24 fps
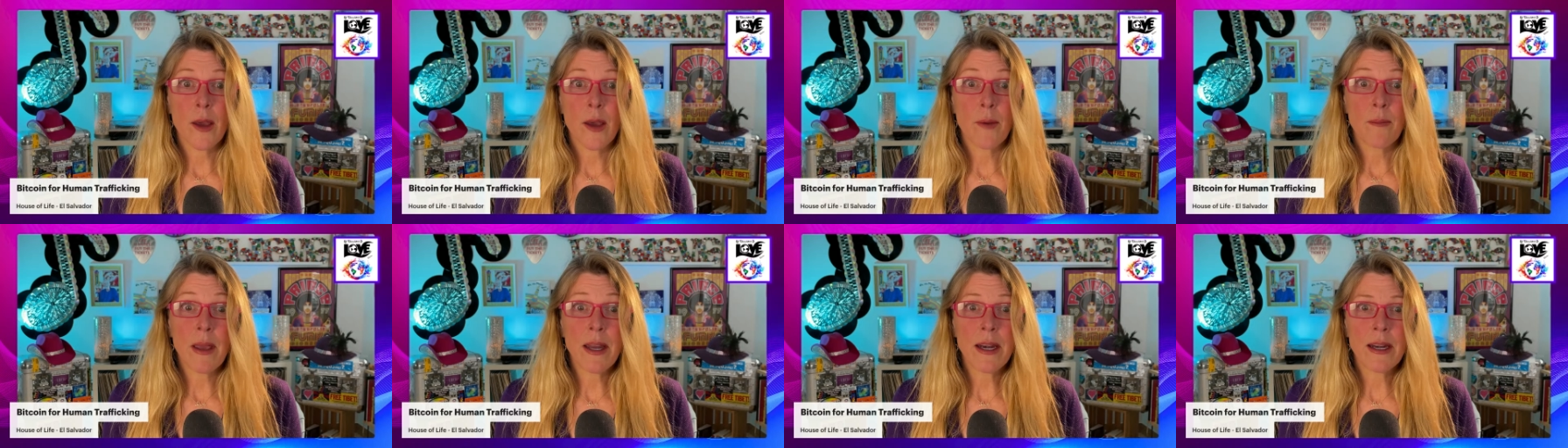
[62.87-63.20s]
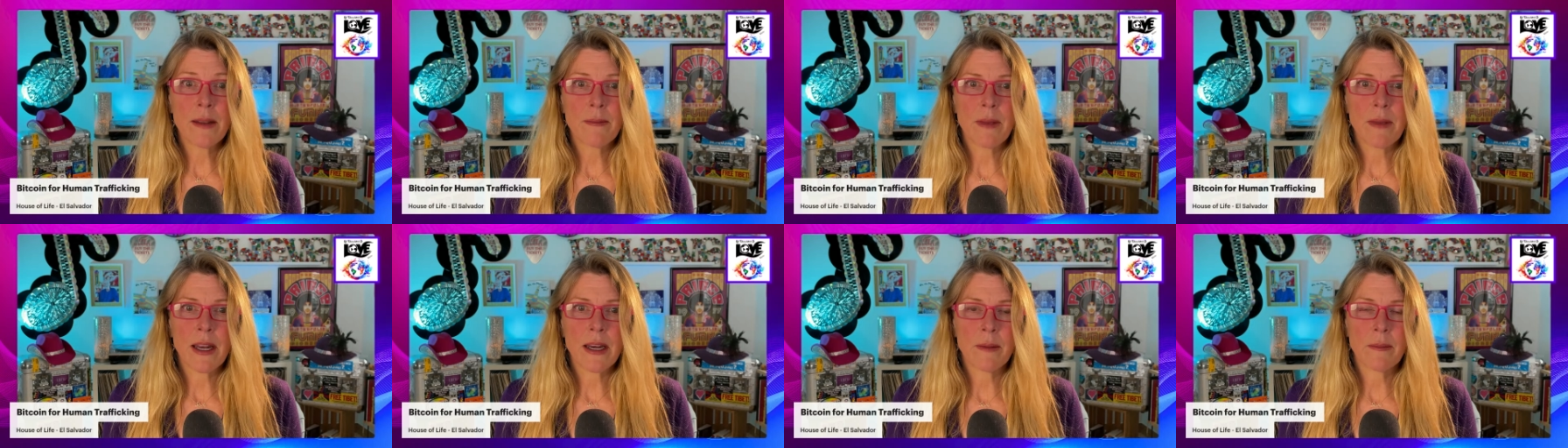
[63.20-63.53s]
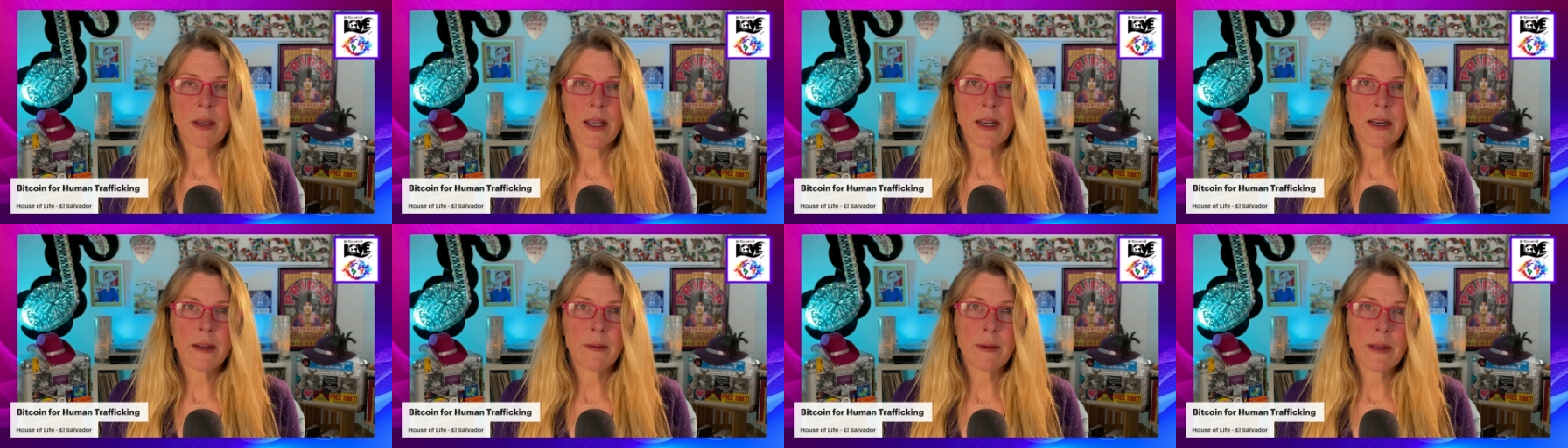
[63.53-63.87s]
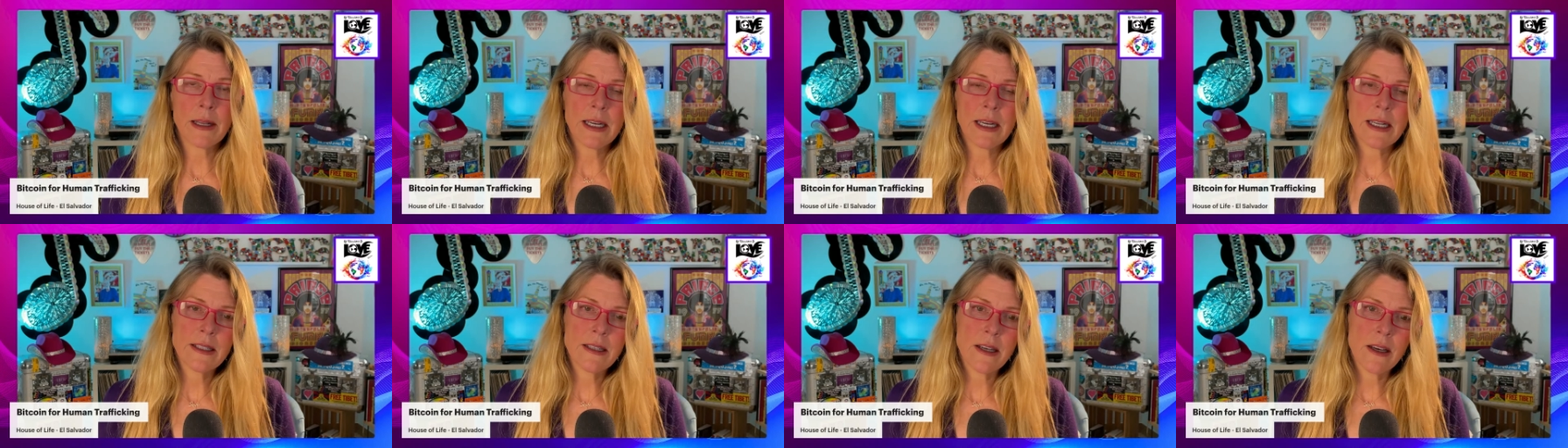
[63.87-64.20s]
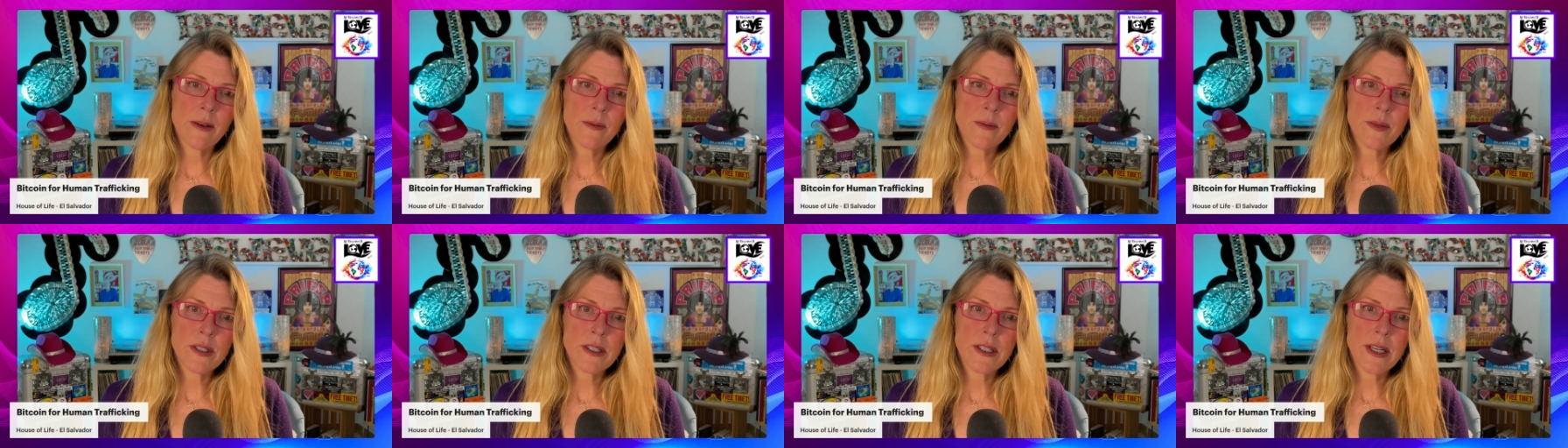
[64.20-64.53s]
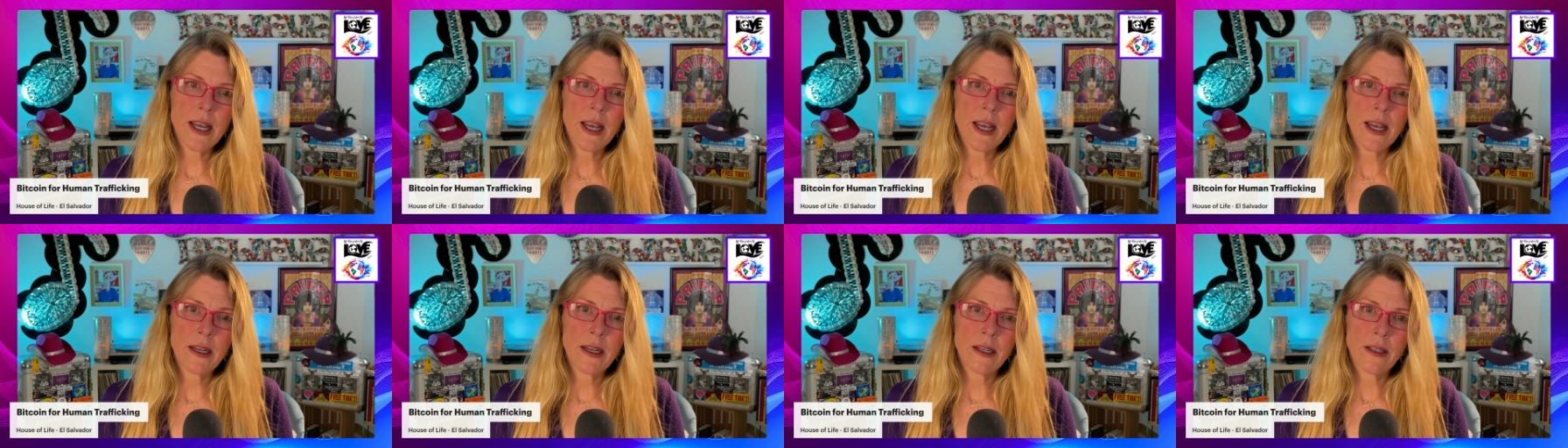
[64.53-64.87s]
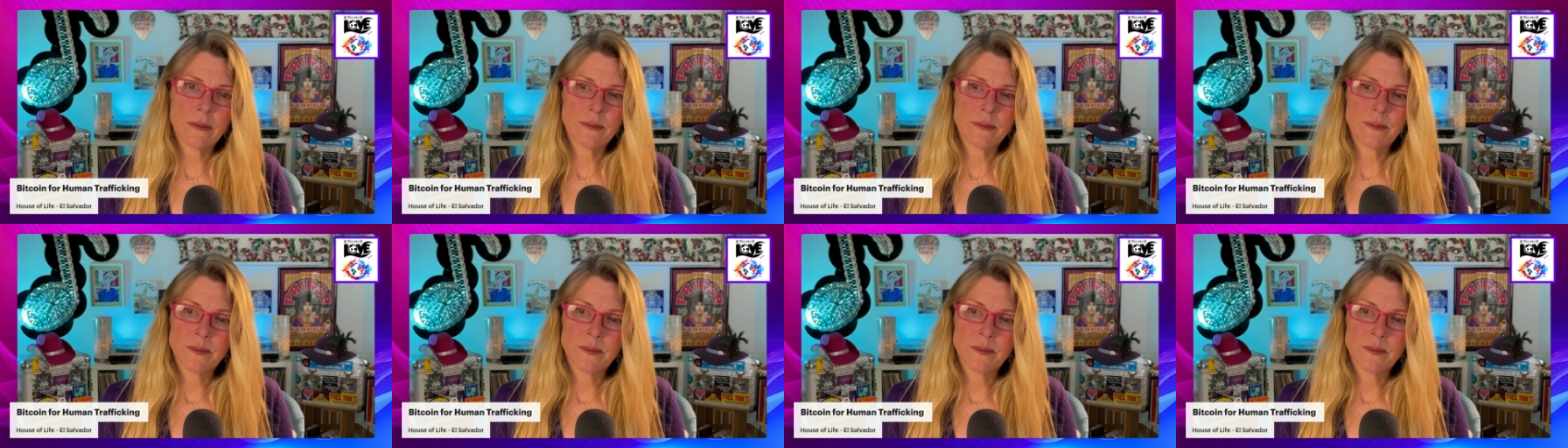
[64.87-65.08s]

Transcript: many, many, many, many times a day.